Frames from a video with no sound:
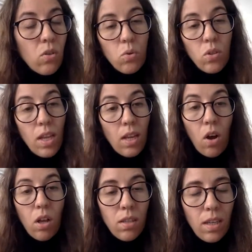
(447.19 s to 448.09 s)
Also, they
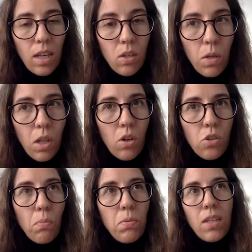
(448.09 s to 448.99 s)
can't engage with
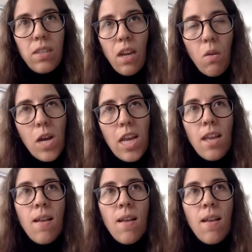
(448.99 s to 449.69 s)
large objects anyway.